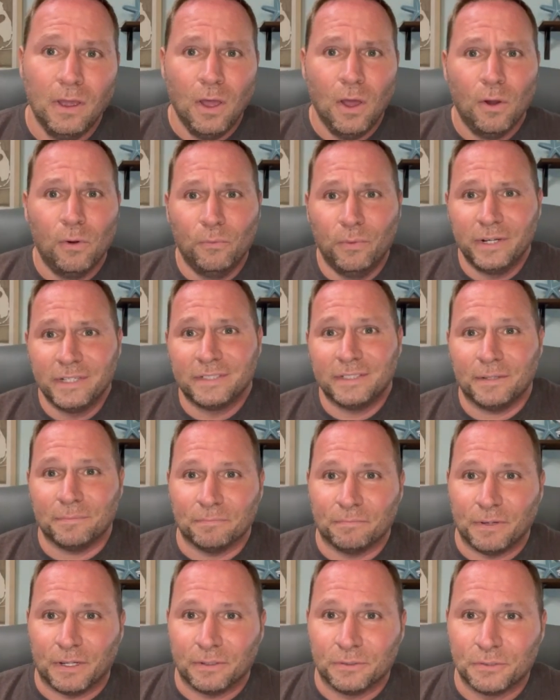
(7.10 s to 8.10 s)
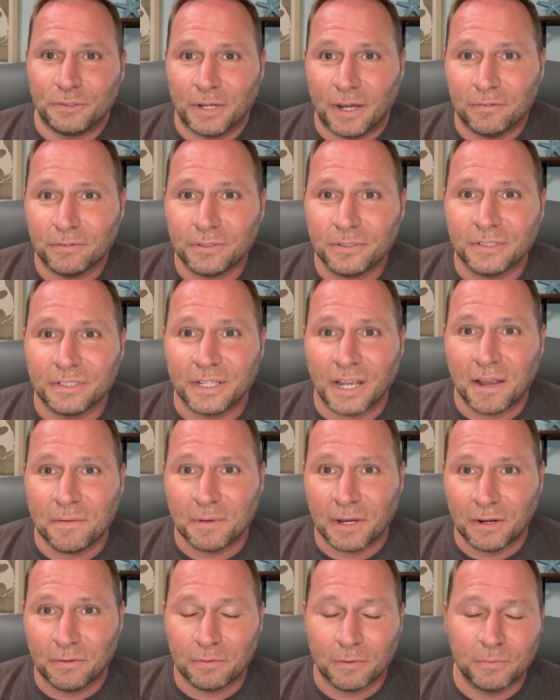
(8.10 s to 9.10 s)
What is up, fellow travelers? Sam
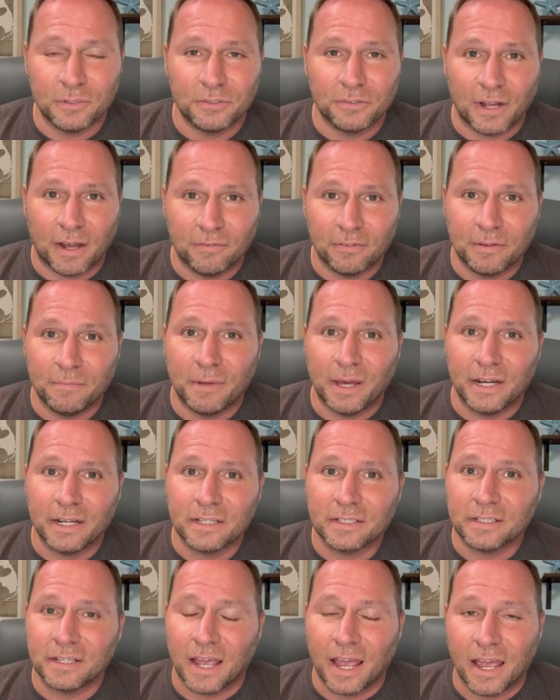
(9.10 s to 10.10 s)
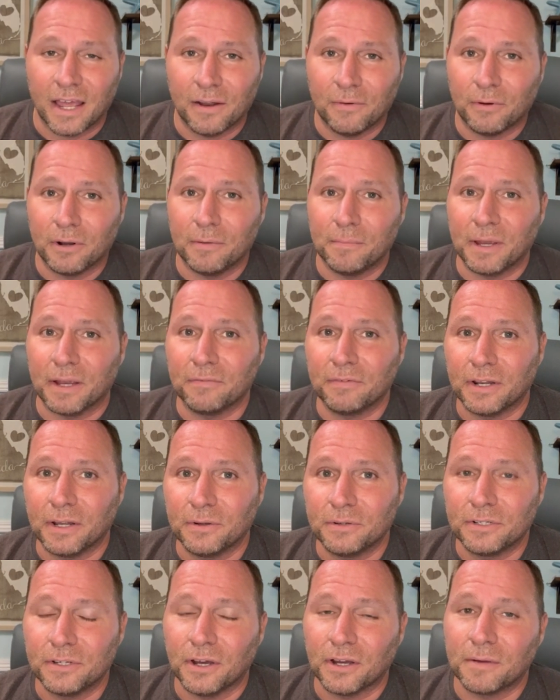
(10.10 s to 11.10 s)
here from the Traveling Medics, and I wanted to make a
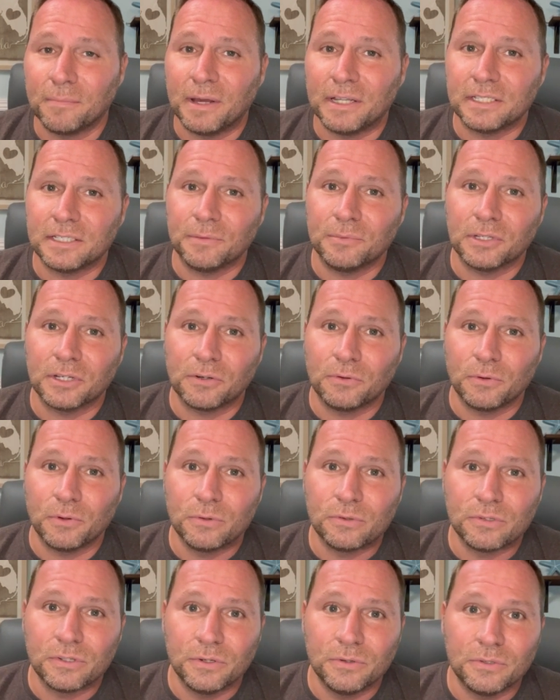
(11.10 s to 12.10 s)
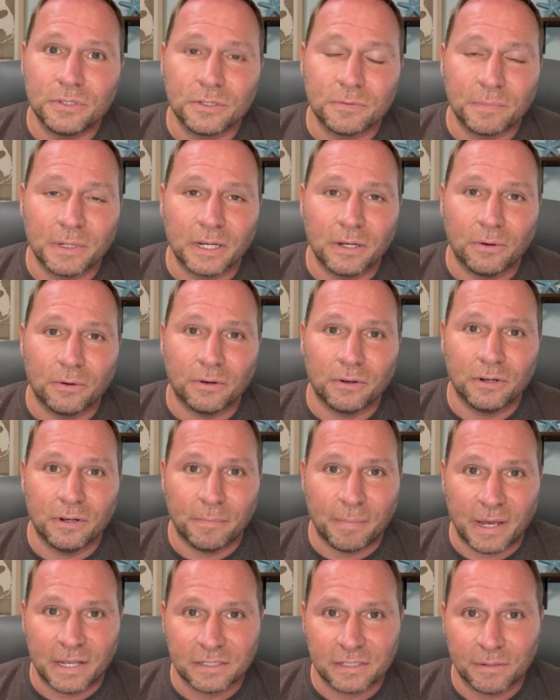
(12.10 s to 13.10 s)
video to talk about some of the cruise news that's been going on in the
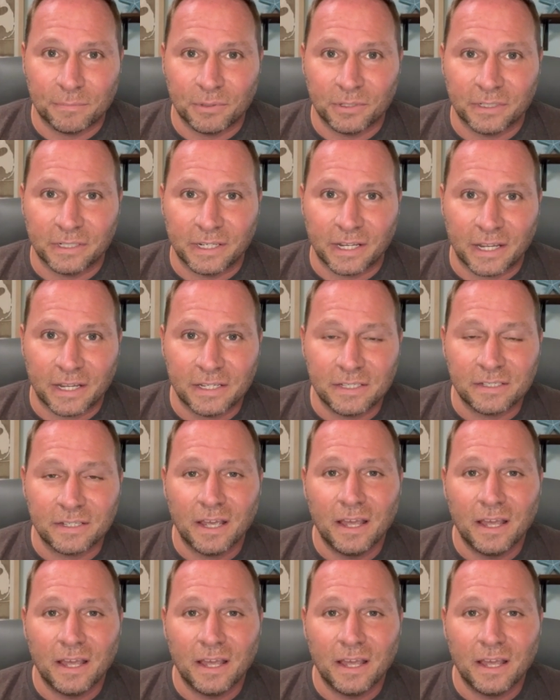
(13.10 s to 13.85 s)
past couple of days.